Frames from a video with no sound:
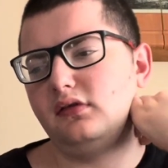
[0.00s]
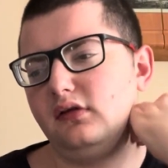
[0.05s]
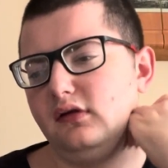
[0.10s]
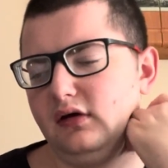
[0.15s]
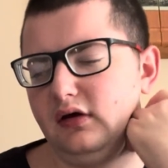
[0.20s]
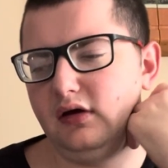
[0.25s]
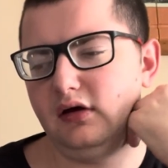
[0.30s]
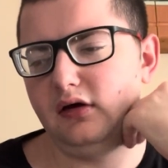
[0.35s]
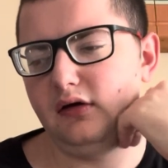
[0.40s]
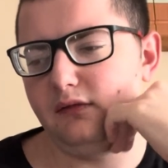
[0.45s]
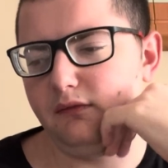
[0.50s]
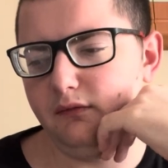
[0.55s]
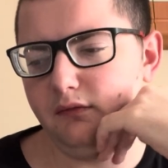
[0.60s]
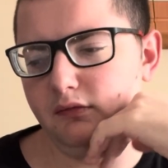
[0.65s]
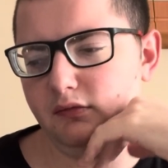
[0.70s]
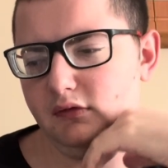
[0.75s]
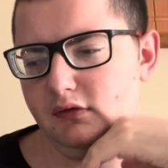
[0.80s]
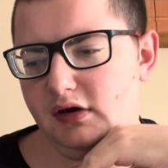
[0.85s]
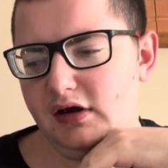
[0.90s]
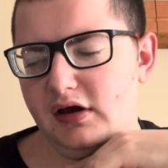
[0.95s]

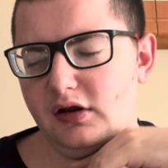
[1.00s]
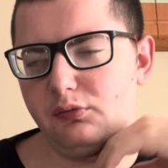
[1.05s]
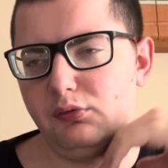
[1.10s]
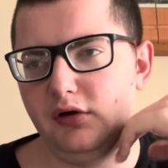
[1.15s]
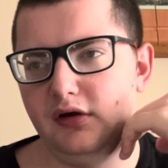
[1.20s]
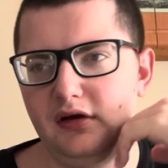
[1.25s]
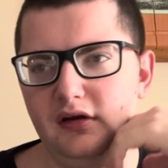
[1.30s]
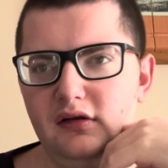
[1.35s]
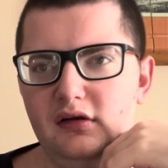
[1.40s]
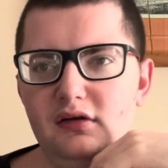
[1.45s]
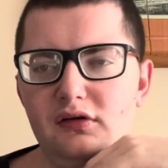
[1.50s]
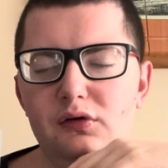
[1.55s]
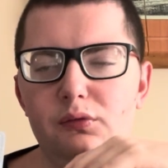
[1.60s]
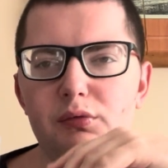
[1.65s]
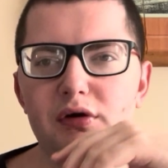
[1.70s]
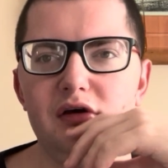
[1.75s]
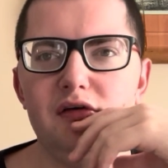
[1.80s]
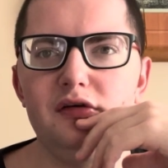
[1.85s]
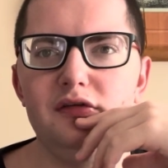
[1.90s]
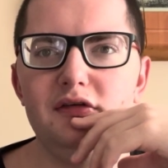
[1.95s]
I'd wanted a new
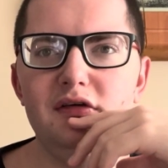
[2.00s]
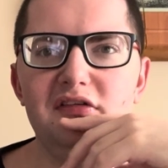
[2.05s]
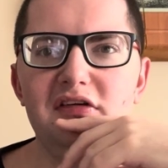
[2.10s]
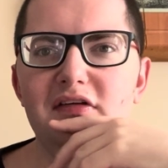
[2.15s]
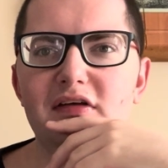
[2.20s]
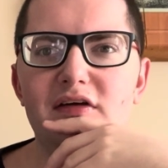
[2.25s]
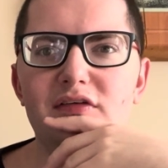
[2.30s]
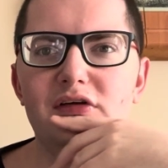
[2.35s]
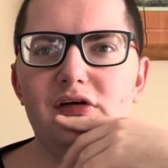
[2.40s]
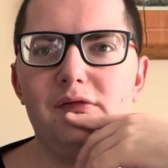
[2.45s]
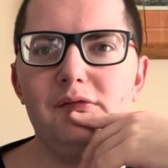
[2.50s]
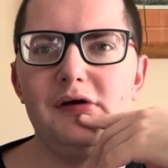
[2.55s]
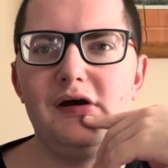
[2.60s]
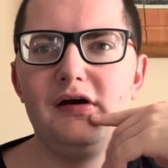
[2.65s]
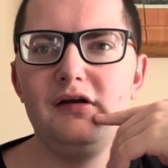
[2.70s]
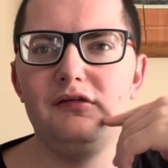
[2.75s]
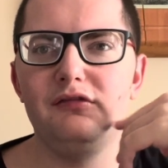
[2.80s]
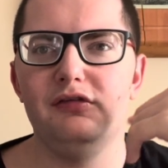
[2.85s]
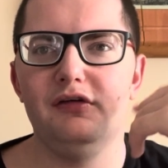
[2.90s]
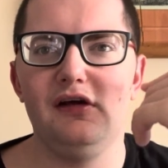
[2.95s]
Wiggles DVD that was coming
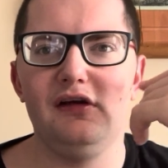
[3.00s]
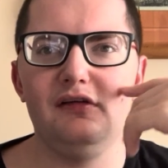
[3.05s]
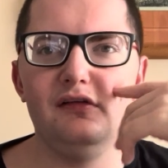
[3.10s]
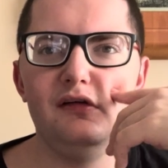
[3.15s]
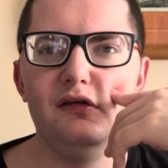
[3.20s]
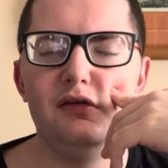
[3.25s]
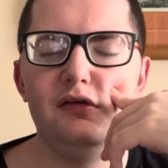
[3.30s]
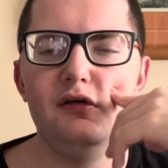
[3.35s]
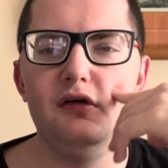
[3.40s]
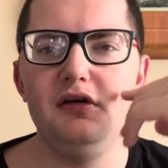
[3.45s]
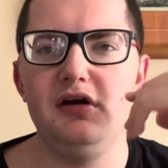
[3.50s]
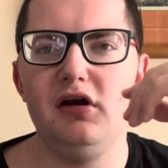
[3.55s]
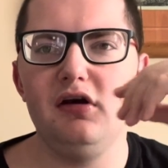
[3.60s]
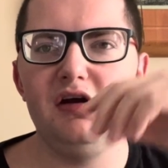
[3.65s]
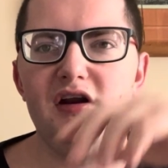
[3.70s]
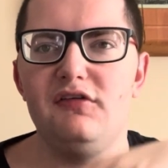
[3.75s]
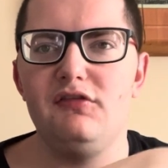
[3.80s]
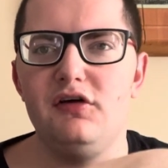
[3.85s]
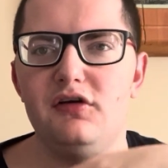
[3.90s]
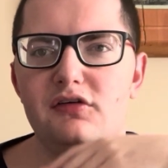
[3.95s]
out of like the 30-year
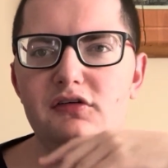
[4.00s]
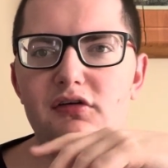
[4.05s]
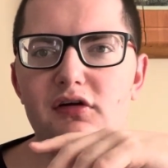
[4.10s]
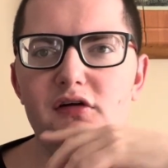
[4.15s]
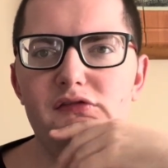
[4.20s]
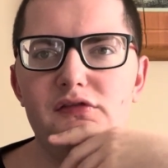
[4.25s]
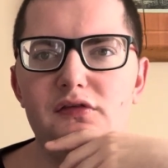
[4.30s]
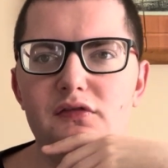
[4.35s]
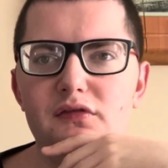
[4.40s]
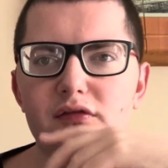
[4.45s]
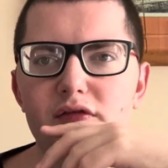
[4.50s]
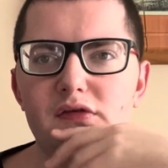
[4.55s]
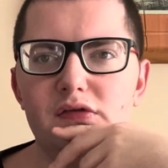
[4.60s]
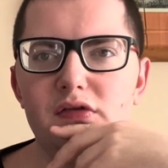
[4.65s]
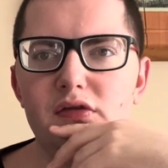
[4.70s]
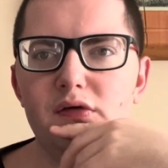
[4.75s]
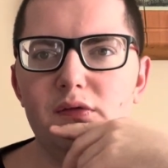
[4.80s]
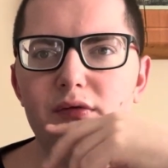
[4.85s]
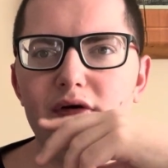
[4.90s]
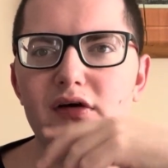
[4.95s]
anniversary of
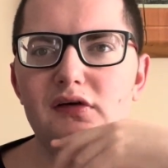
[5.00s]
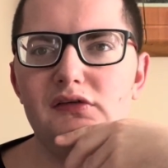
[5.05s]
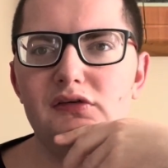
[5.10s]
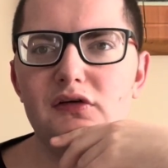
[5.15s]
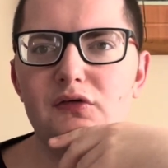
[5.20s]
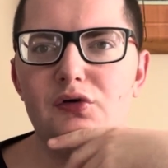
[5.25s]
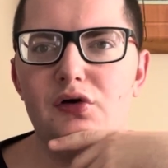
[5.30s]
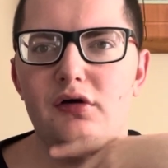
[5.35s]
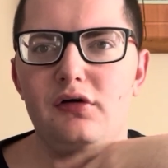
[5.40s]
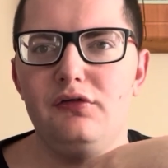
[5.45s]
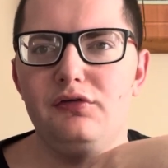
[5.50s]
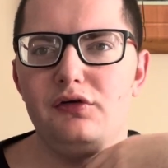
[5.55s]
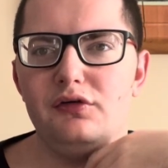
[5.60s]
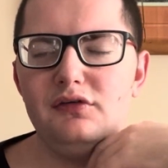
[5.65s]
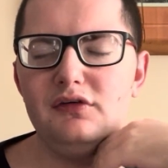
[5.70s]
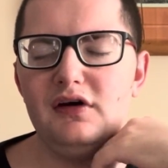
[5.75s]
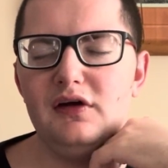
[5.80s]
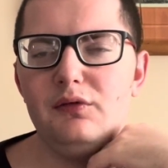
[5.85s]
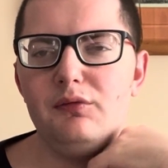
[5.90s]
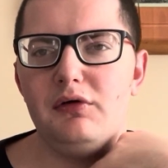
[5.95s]
the Wiggles that were offered
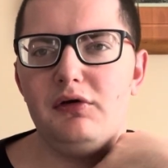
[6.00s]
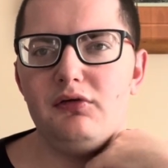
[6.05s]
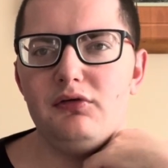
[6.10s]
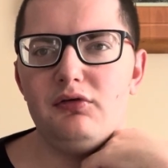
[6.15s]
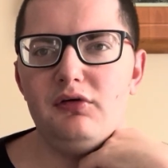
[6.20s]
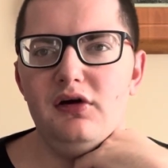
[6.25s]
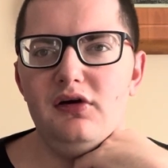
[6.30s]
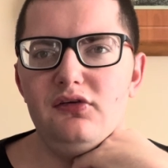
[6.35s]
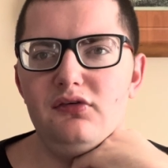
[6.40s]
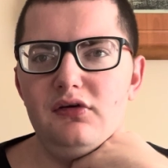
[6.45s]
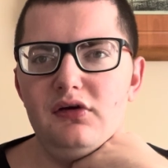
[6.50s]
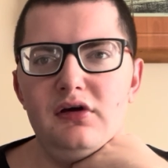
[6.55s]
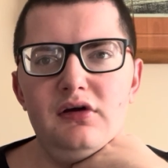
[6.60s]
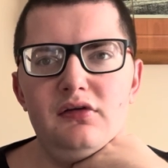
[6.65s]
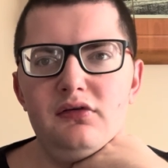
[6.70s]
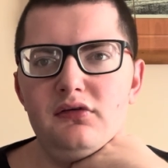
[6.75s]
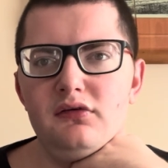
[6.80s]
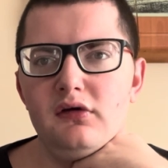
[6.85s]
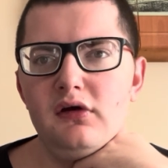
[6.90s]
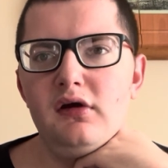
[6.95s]
outside the Wiggles Greatest
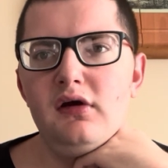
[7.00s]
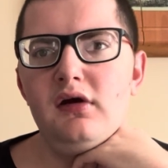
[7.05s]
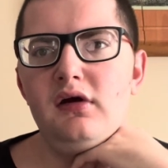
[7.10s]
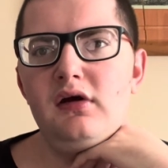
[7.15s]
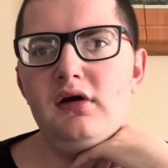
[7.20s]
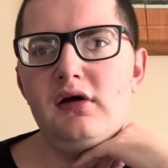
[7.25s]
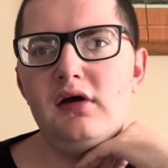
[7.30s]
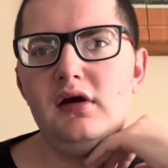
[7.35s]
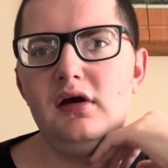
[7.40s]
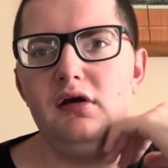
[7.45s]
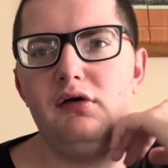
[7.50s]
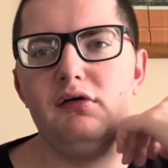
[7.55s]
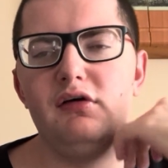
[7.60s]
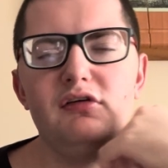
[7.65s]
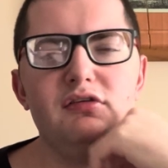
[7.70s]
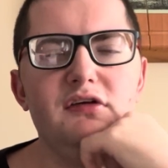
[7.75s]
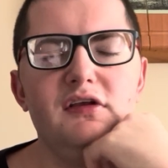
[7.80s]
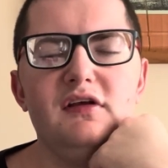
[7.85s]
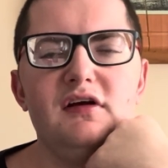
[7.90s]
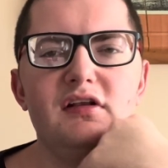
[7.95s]
Hits. You would
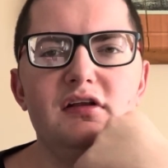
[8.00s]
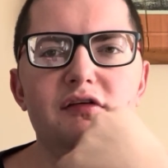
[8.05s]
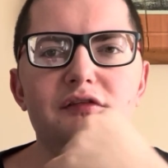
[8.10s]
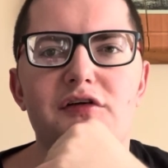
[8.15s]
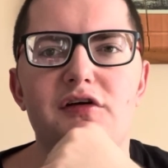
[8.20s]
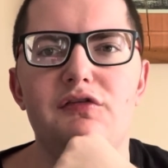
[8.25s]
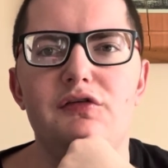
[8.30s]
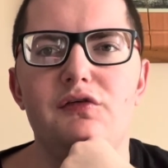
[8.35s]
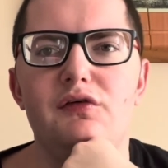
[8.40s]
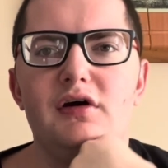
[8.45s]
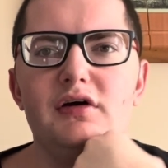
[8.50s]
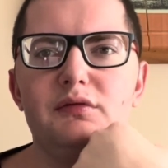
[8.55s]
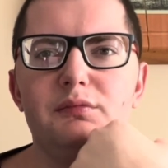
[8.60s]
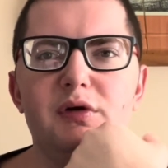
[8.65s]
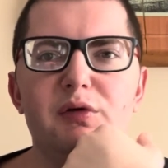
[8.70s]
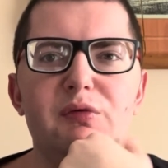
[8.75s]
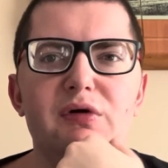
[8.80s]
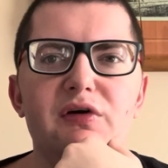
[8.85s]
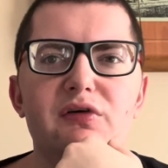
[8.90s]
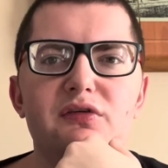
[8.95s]
have seen that DVD if you watched my
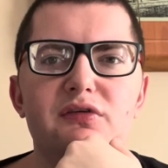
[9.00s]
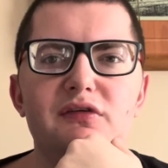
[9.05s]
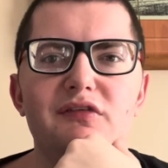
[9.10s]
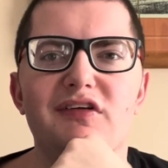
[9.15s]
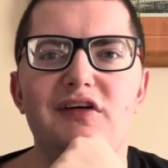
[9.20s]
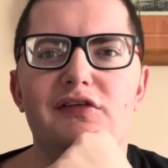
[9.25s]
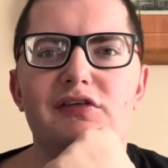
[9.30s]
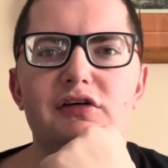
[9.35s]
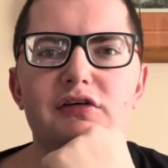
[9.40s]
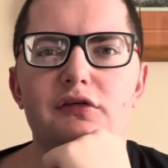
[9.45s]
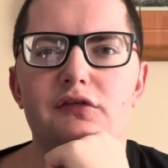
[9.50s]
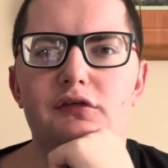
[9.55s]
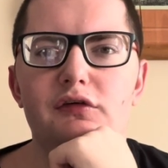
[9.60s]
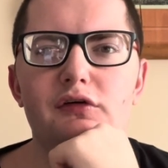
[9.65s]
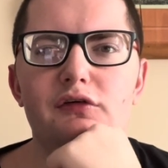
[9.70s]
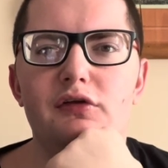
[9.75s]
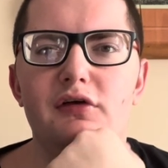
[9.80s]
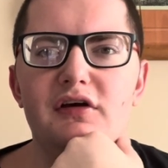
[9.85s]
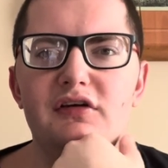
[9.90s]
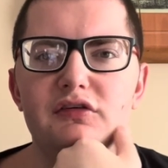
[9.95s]
Wiggles DVD
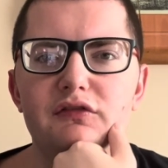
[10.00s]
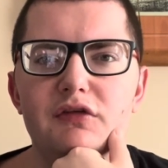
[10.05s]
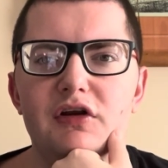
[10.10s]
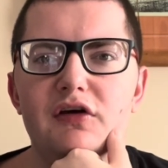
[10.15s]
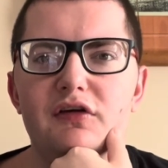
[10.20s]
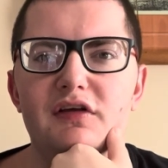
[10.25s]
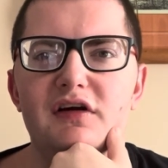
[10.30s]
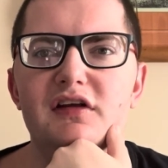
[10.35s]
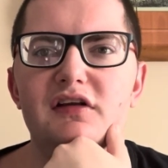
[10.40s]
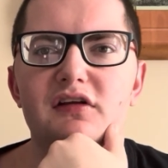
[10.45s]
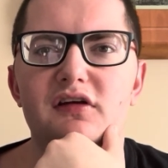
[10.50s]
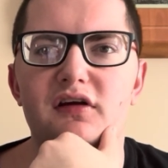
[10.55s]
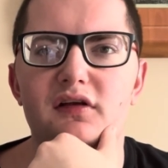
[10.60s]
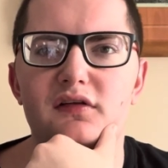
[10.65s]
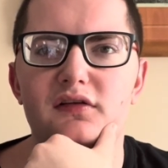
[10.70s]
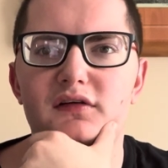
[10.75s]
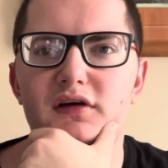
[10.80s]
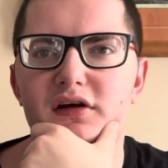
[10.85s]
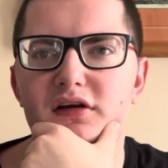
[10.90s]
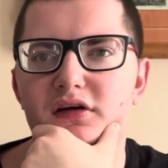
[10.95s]
collection video
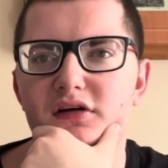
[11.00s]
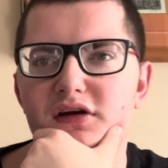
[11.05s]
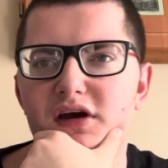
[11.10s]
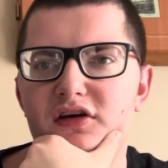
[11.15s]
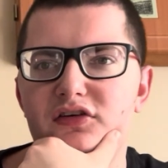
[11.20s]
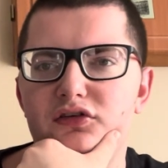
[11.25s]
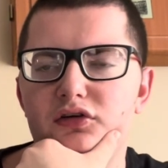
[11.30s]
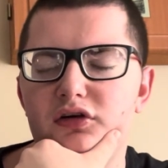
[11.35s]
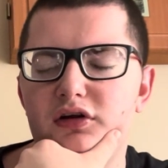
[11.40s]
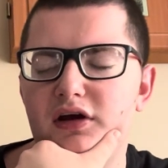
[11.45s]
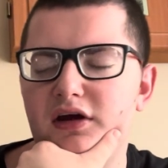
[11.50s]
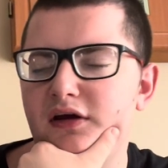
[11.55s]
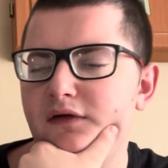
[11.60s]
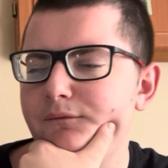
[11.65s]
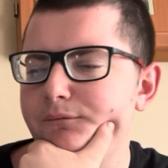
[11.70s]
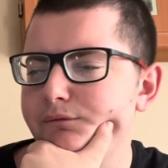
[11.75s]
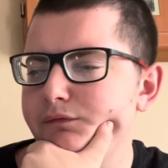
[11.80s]
that I did yesterday.